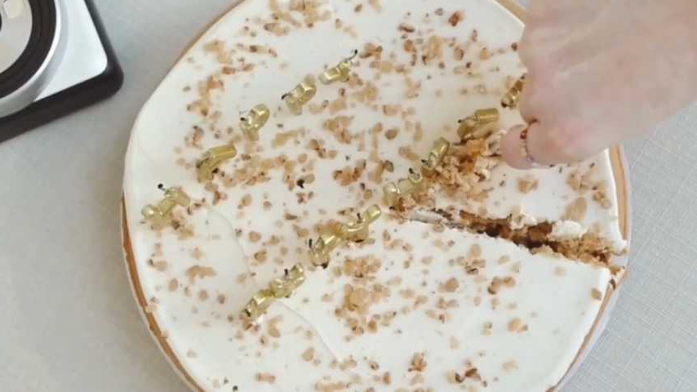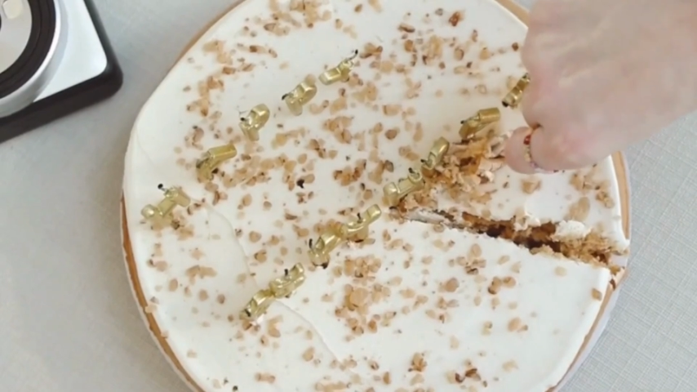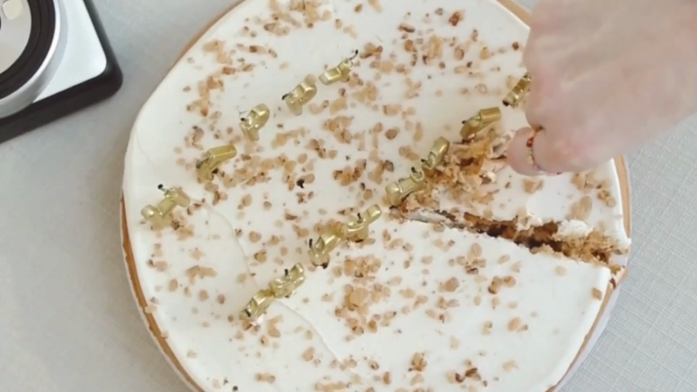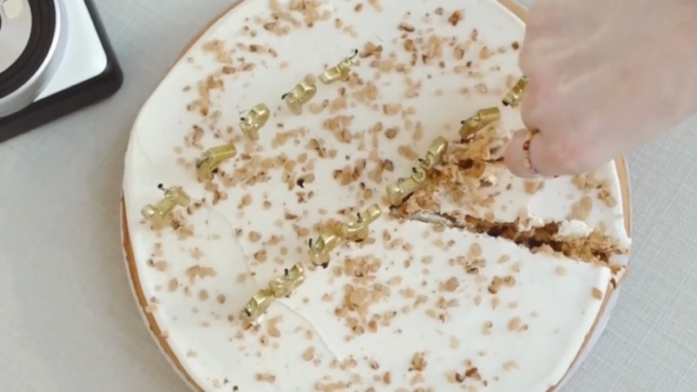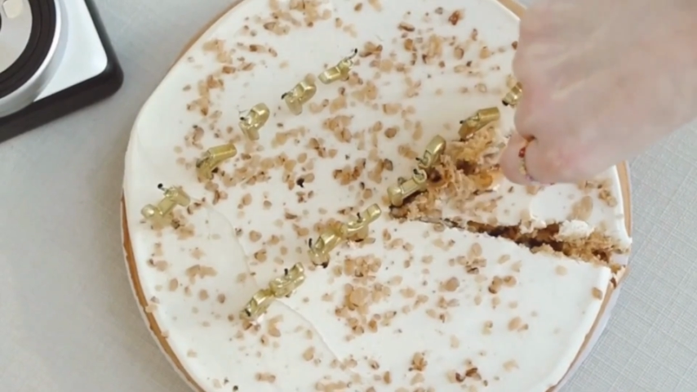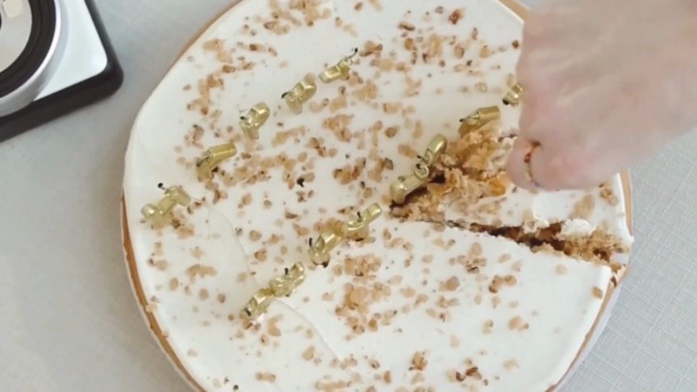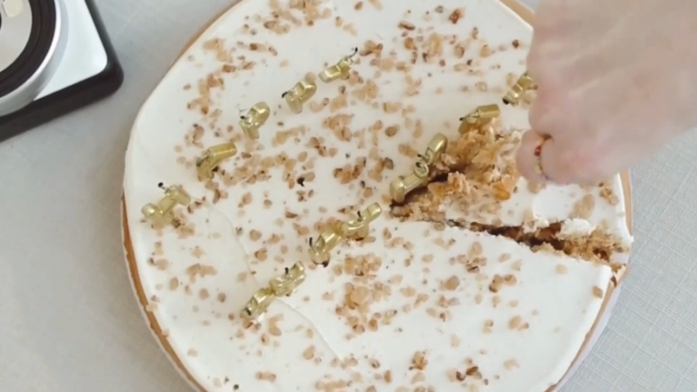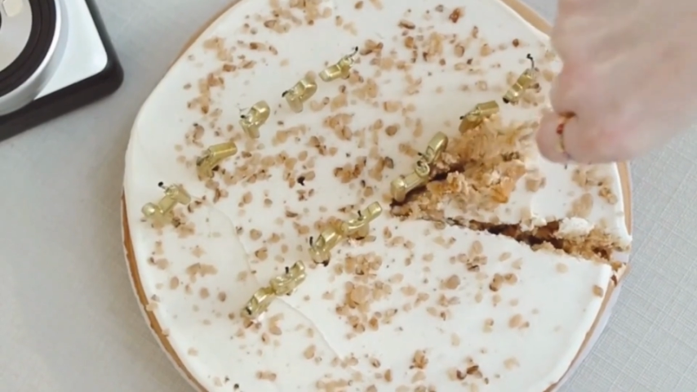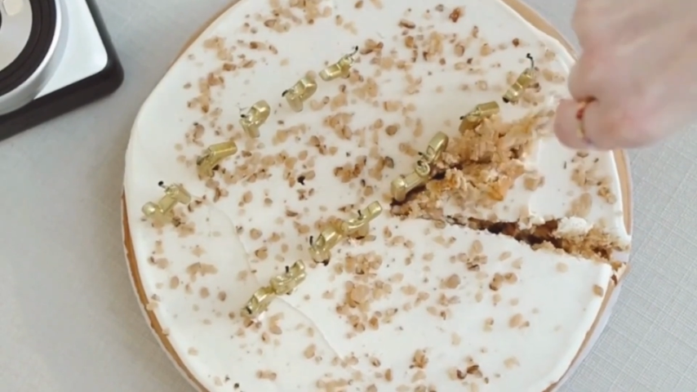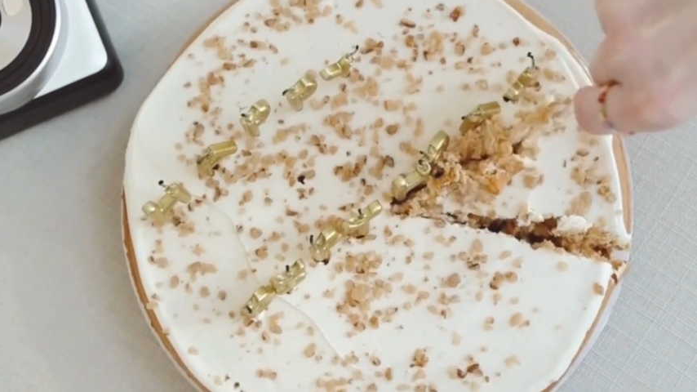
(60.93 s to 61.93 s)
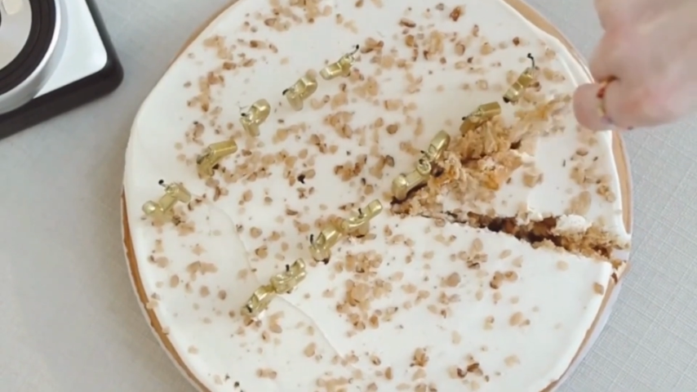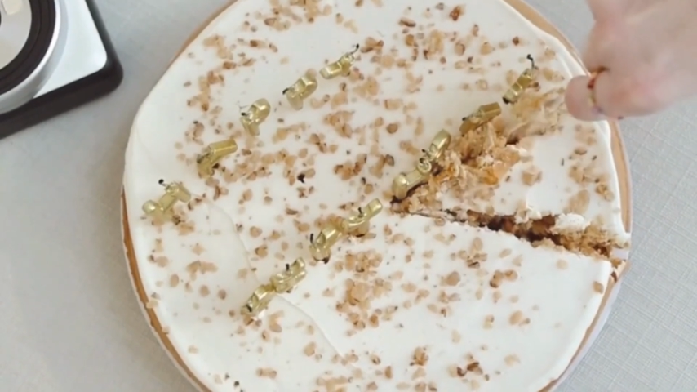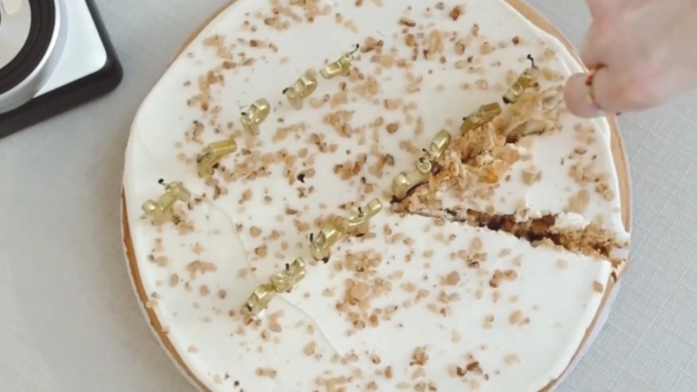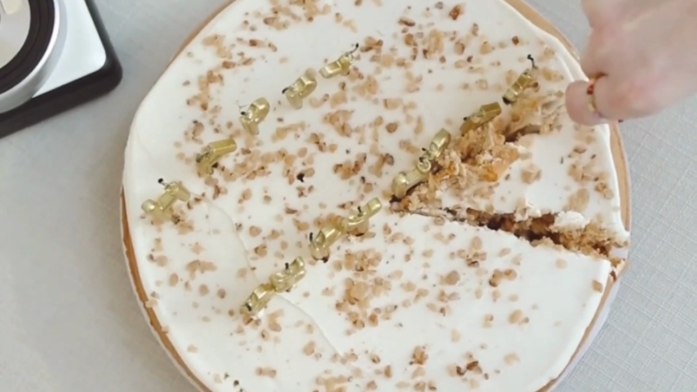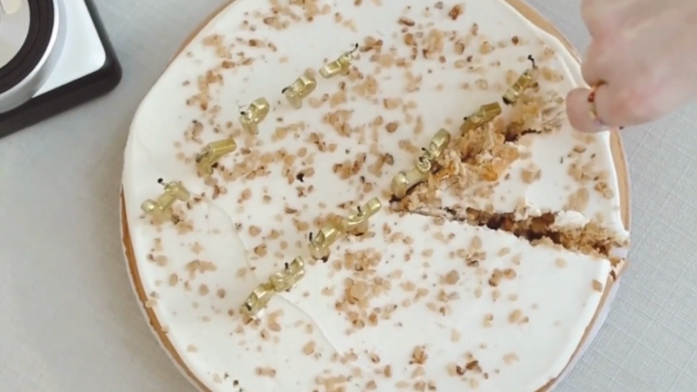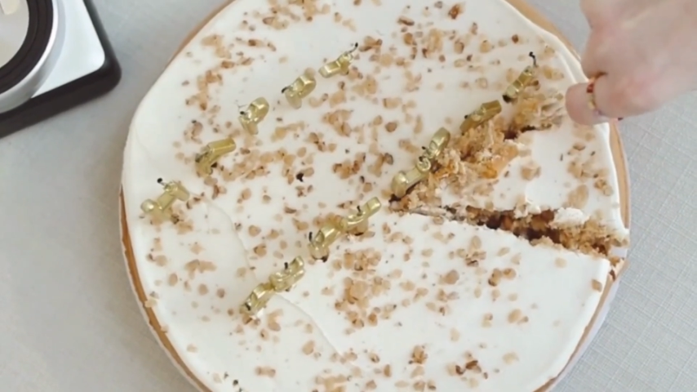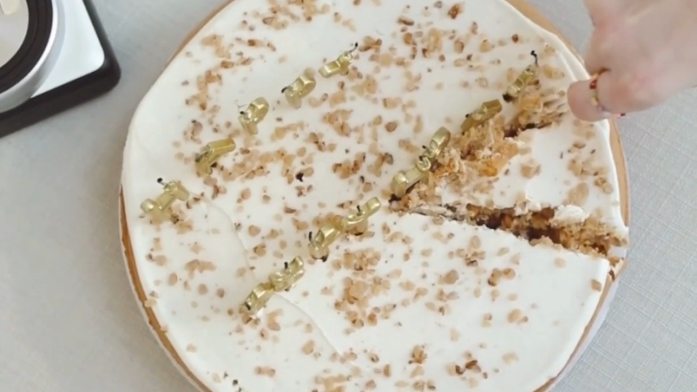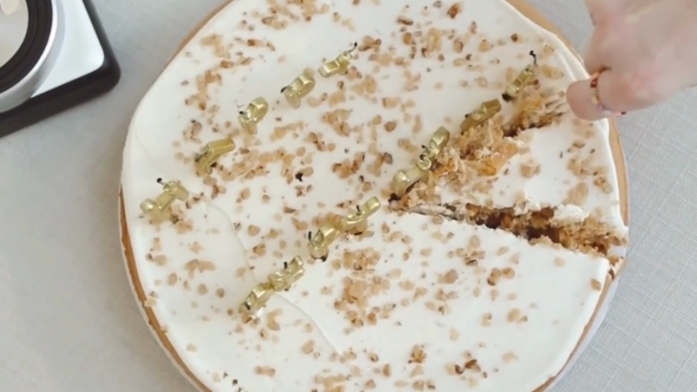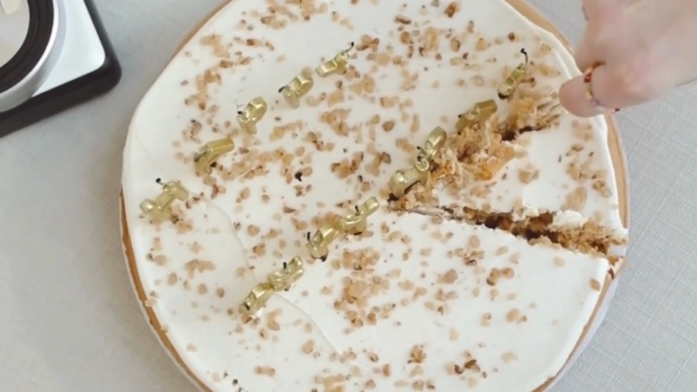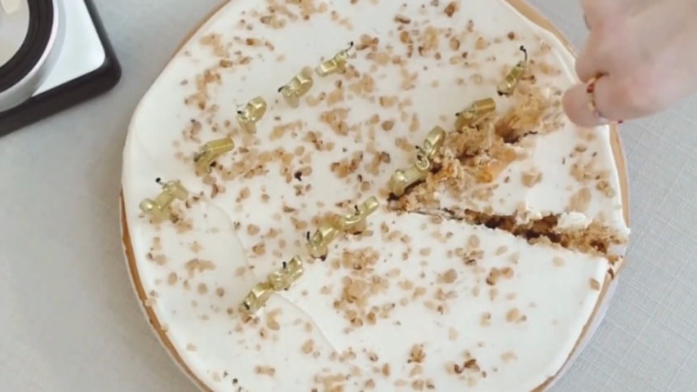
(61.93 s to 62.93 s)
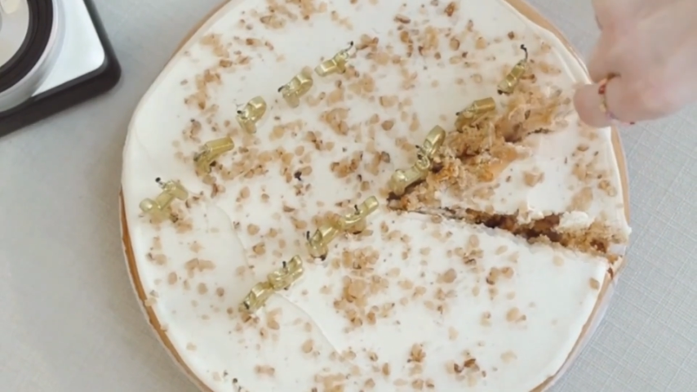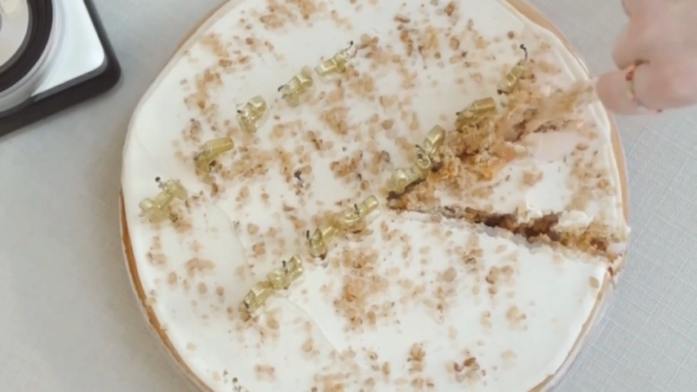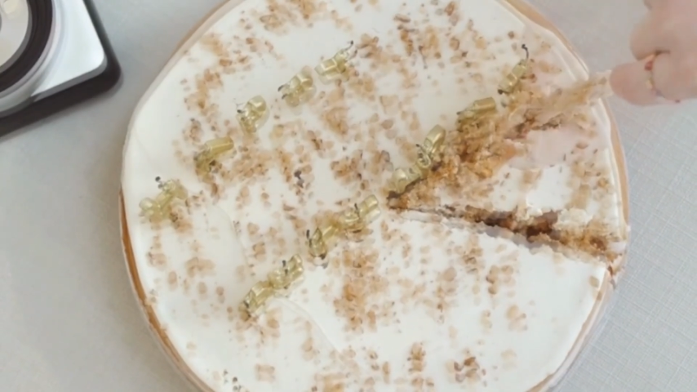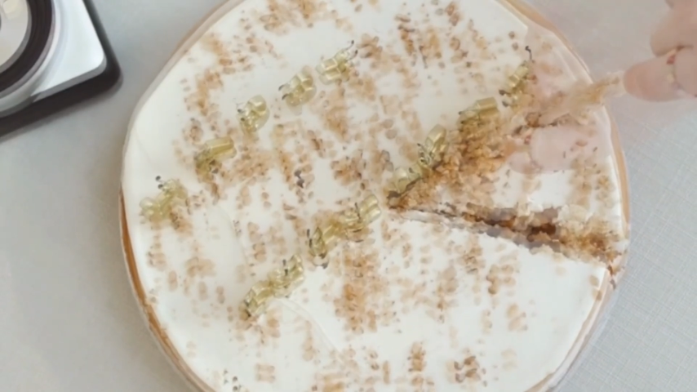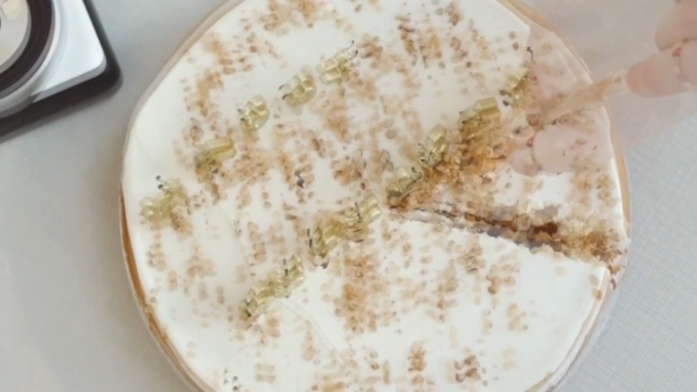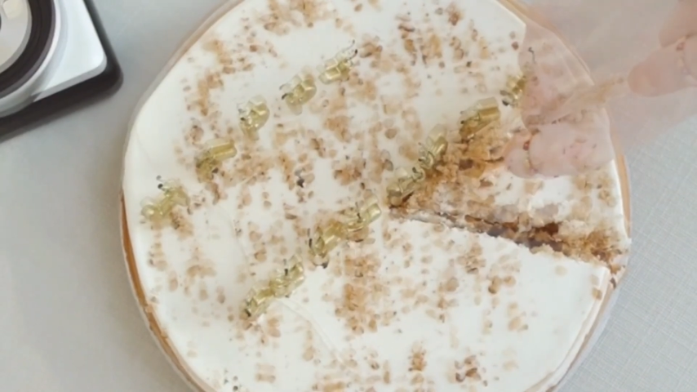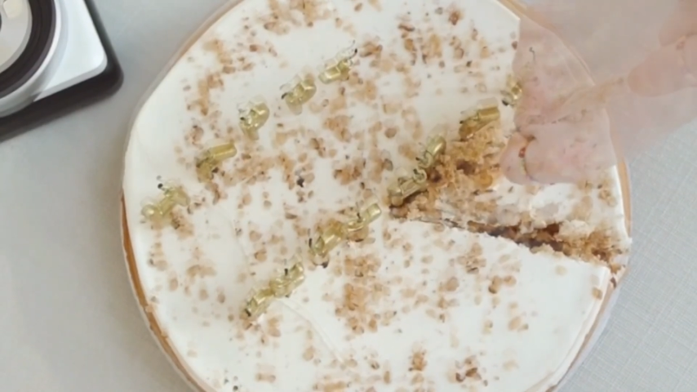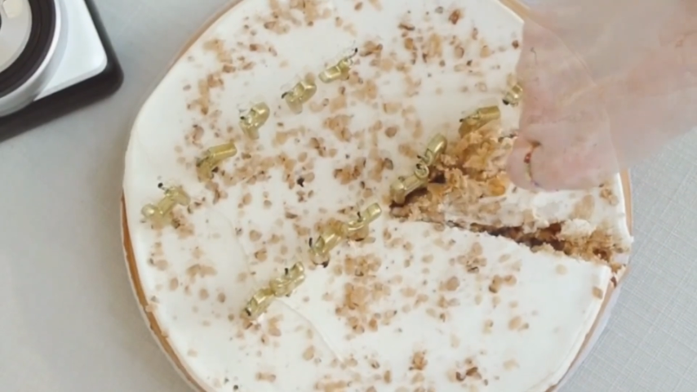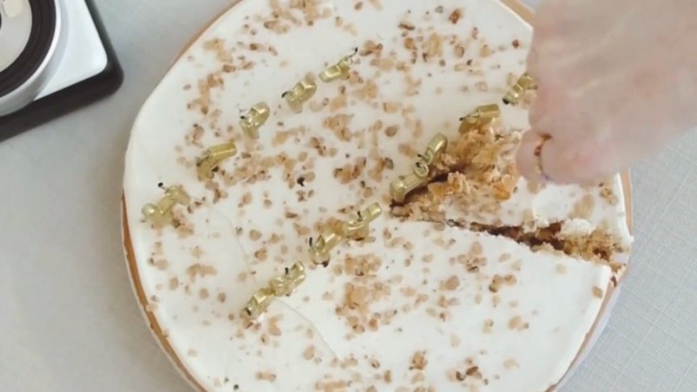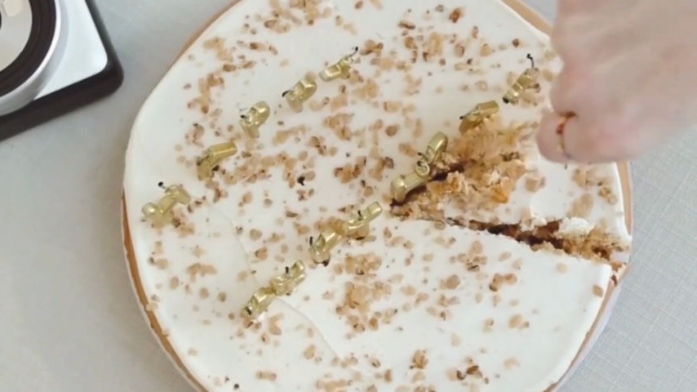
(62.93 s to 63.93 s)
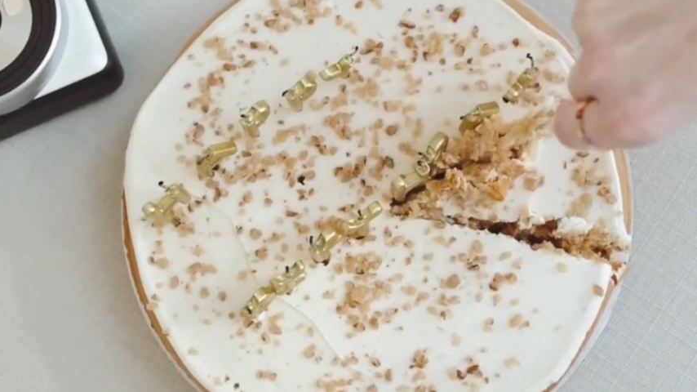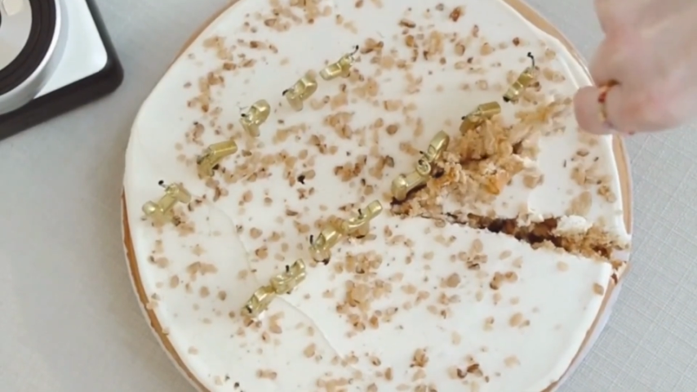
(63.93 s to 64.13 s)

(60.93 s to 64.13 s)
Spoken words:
No face is visible, so there are no lips to read.